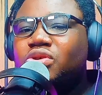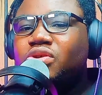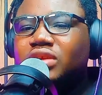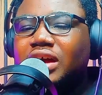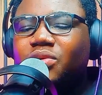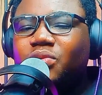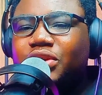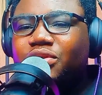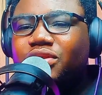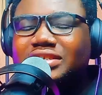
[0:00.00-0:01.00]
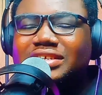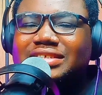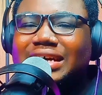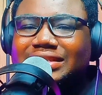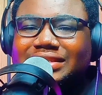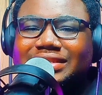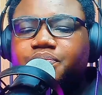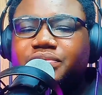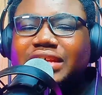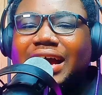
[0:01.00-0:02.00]
Now we notice that
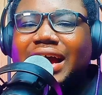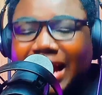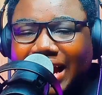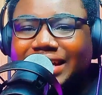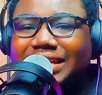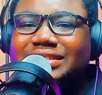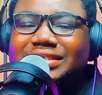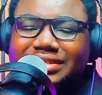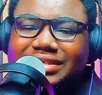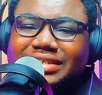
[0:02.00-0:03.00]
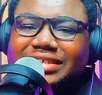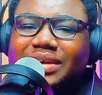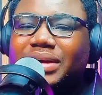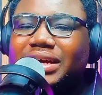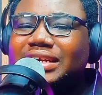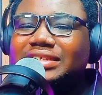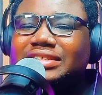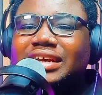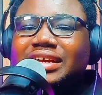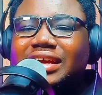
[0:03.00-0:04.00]
the highest data package
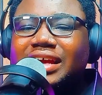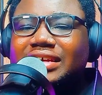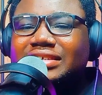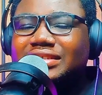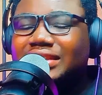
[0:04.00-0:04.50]
is the